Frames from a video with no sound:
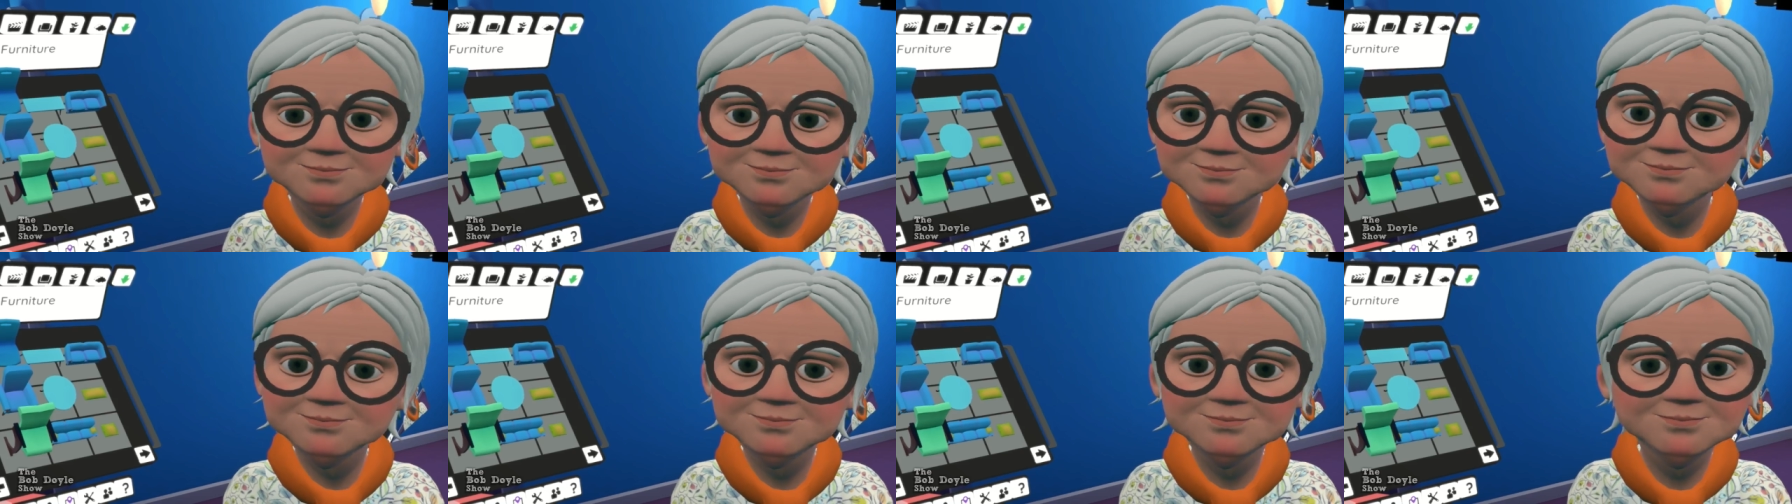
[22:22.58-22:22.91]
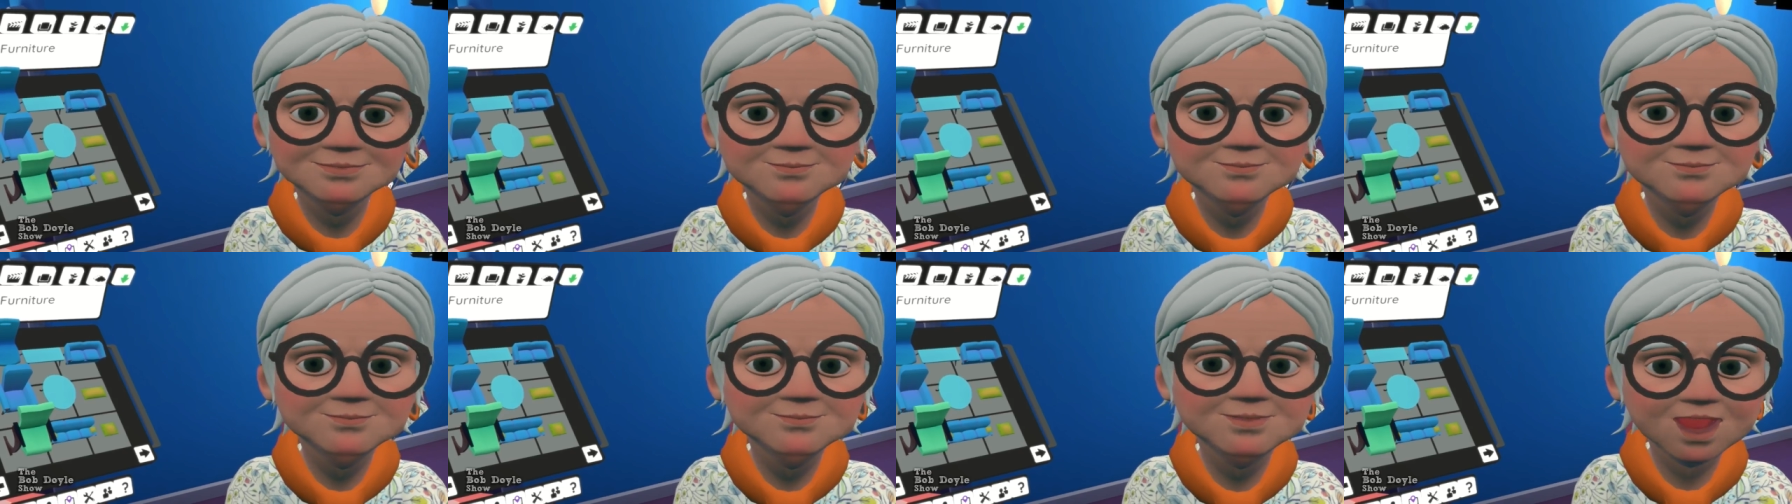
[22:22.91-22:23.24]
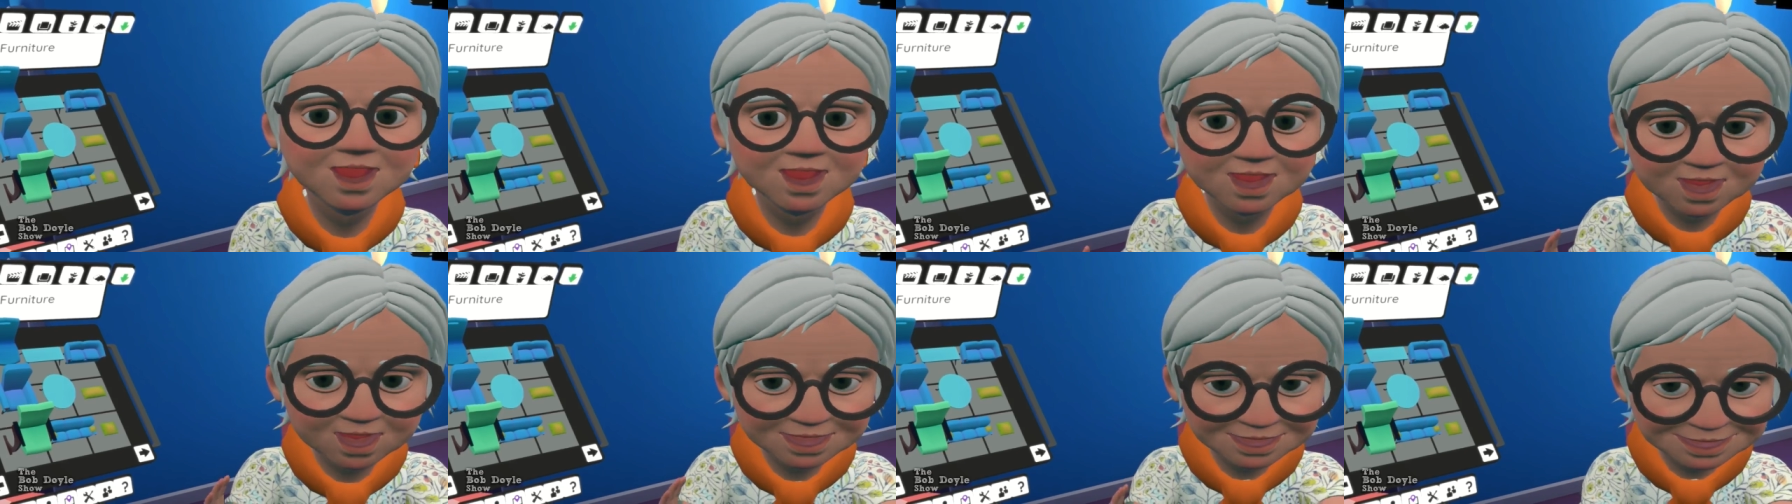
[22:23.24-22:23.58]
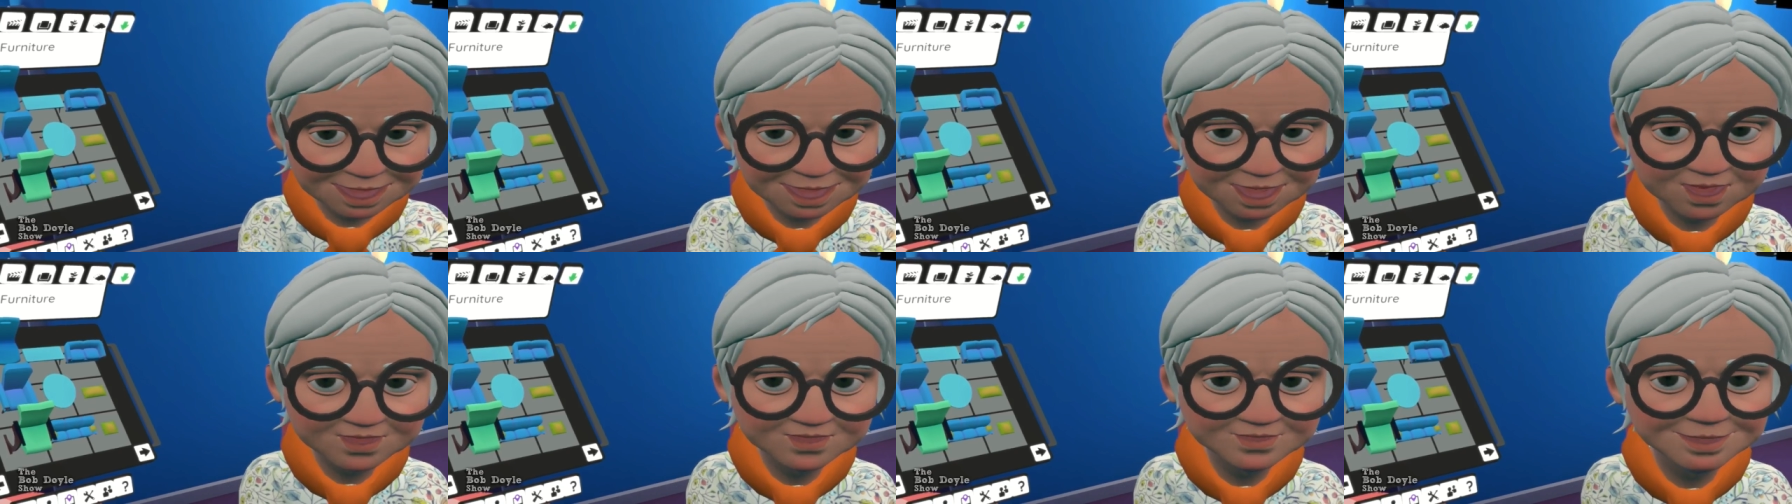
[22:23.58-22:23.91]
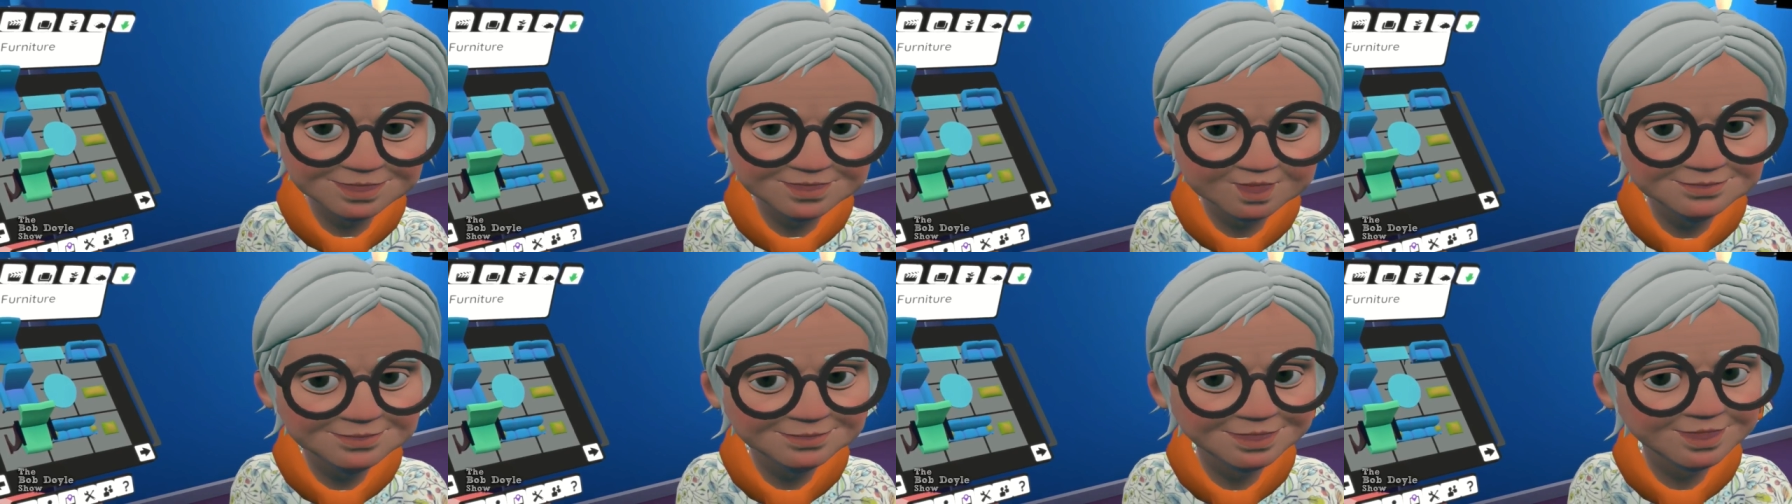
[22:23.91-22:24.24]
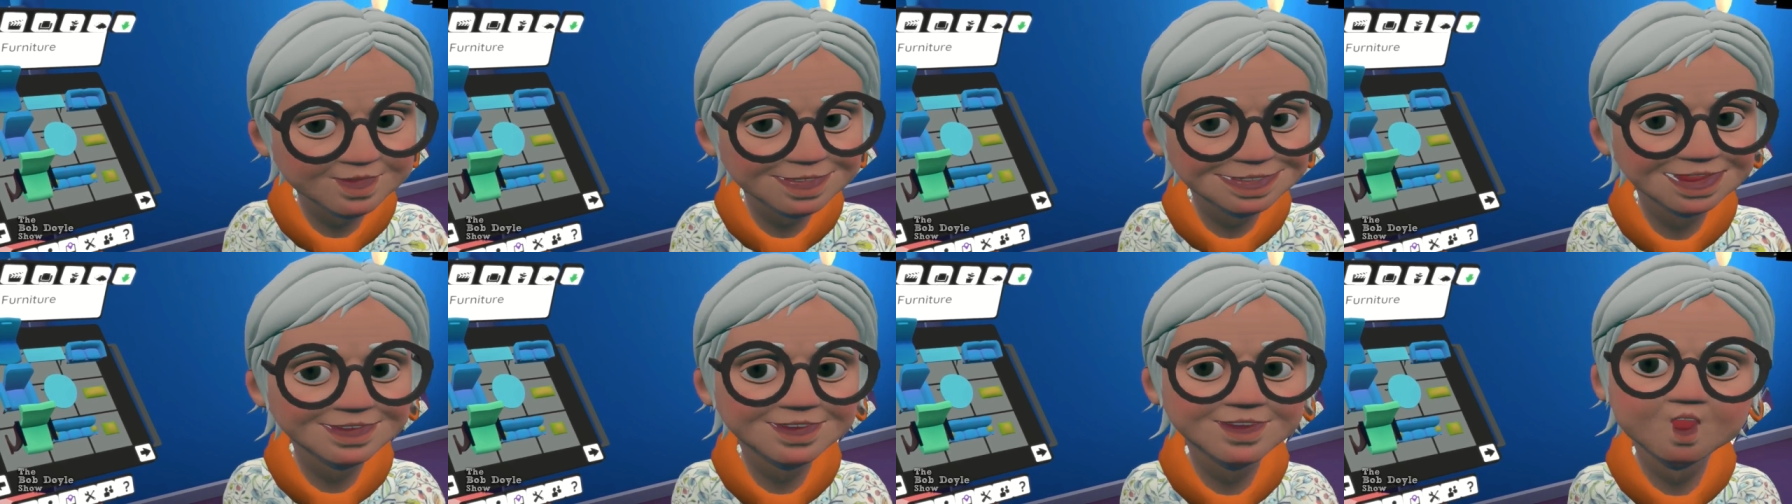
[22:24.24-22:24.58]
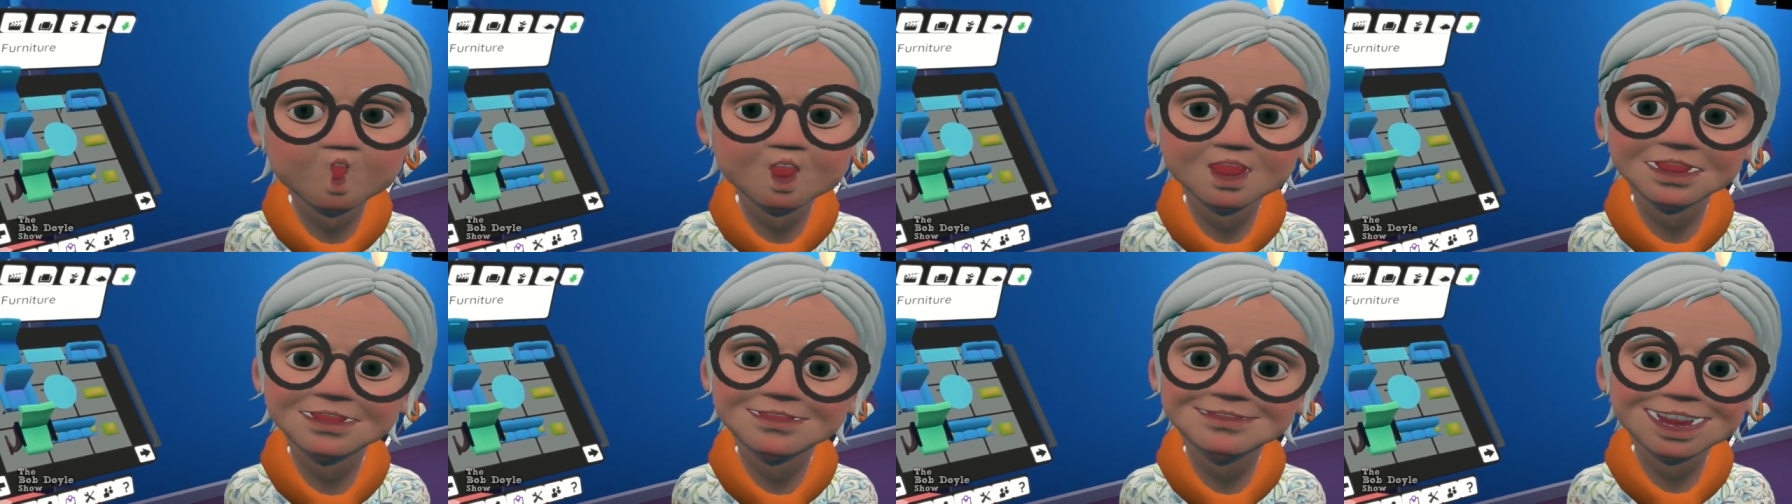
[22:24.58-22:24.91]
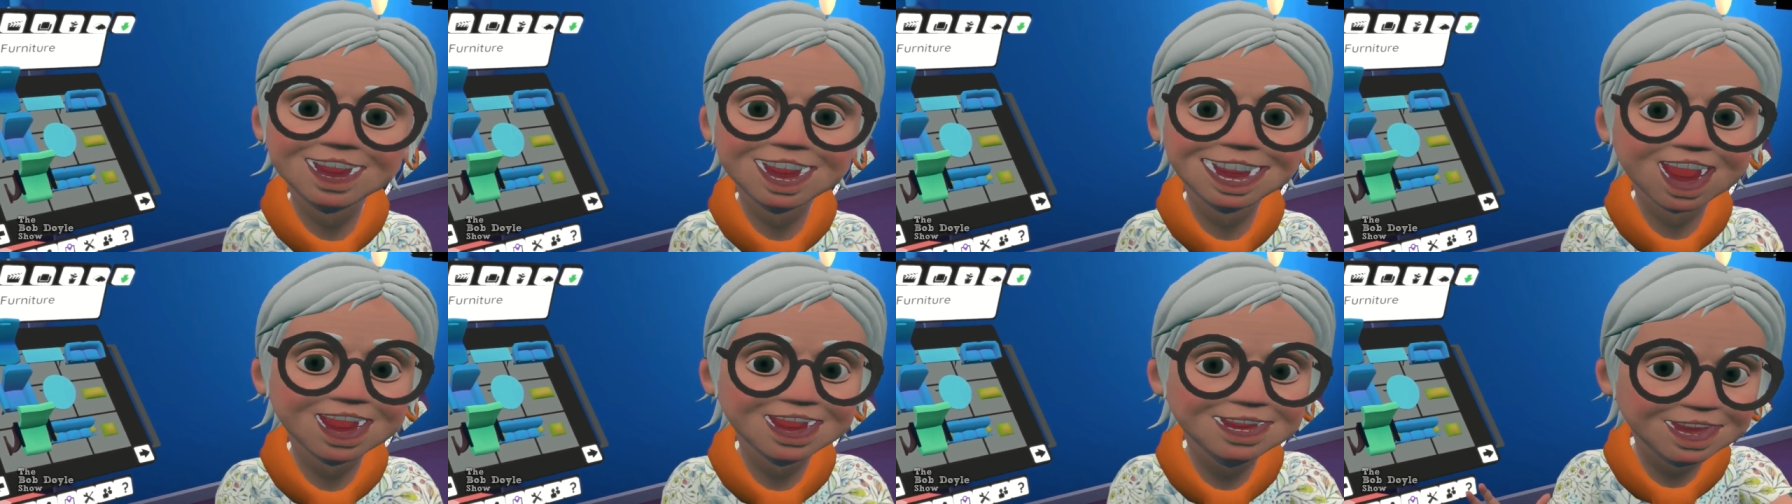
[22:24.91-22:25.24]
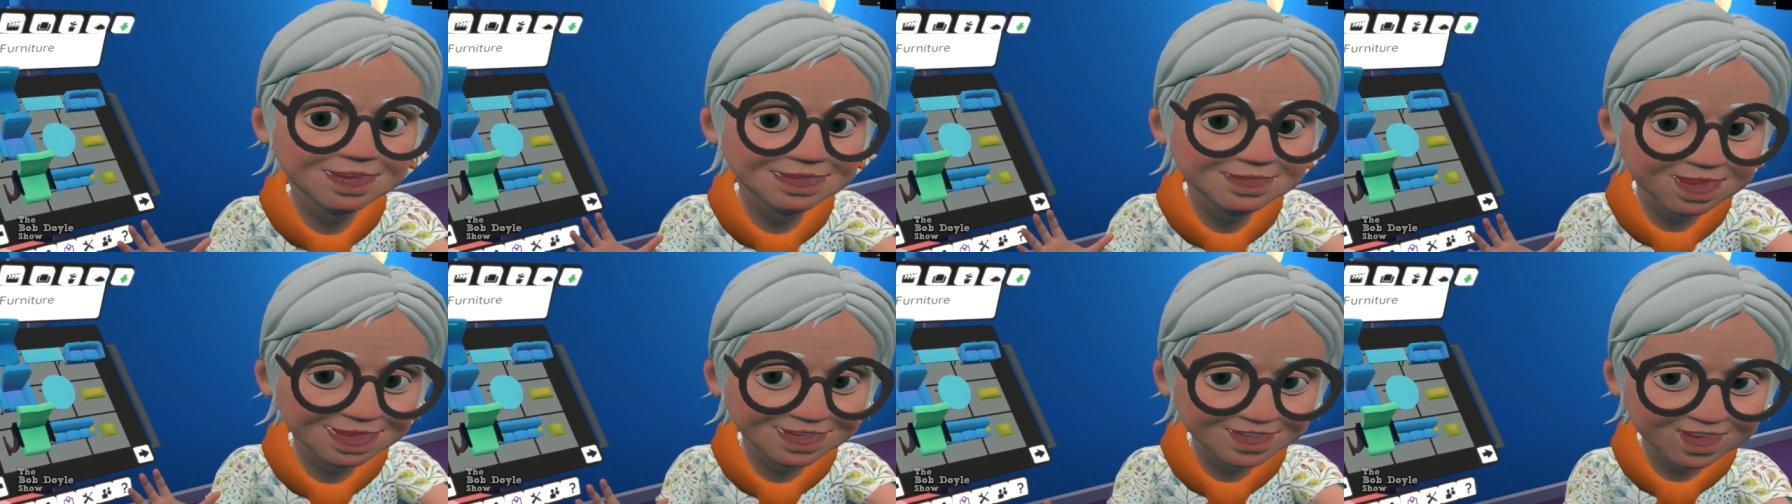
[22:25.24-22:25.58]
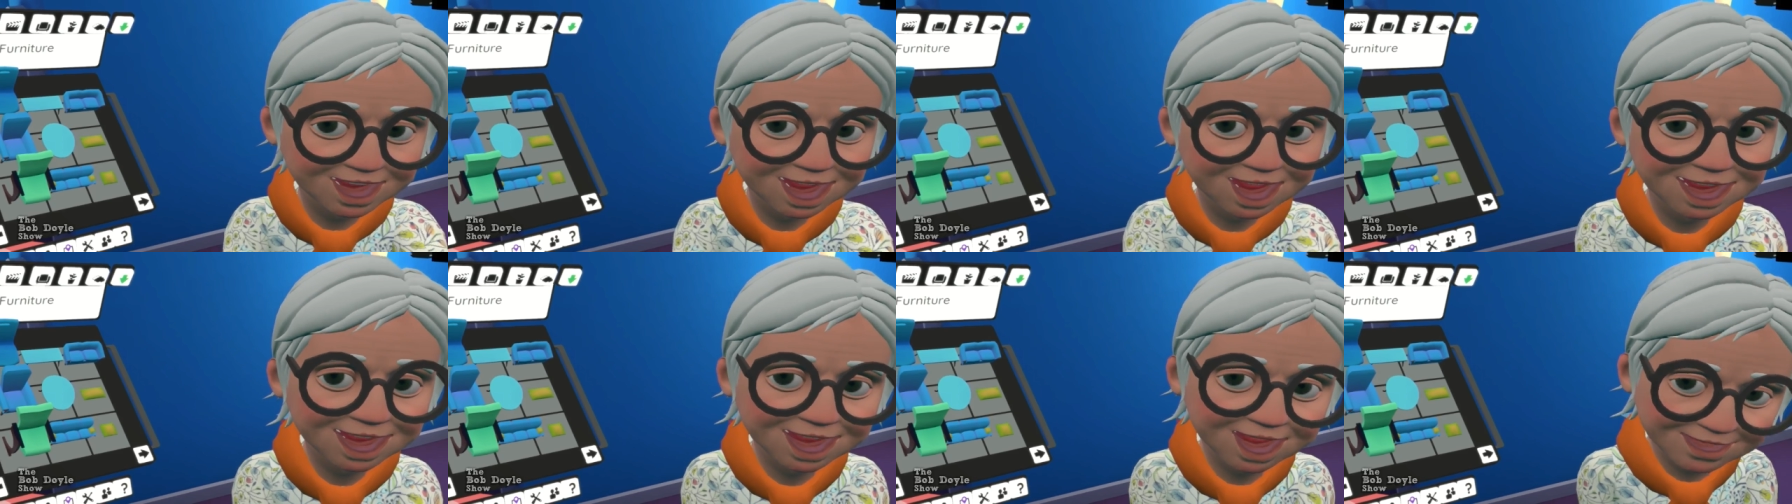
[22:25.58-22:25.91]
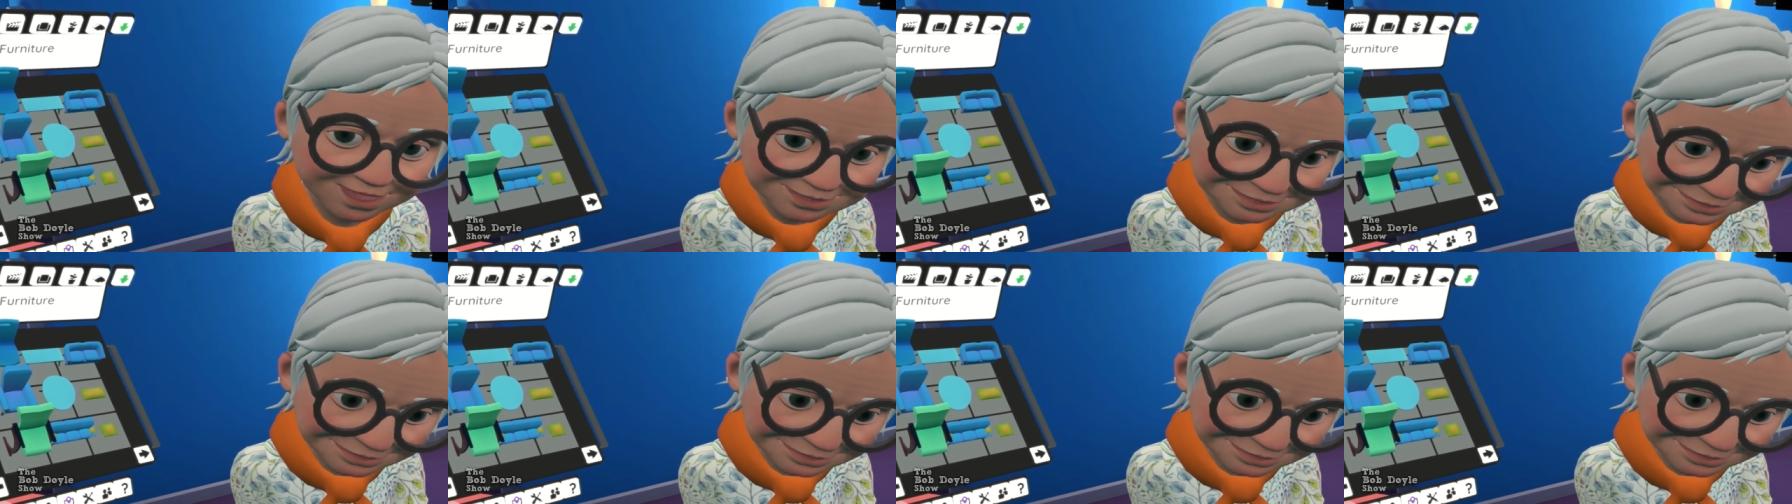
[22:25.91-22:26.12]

All right, in theory, we're back. If we're not, I'm sad.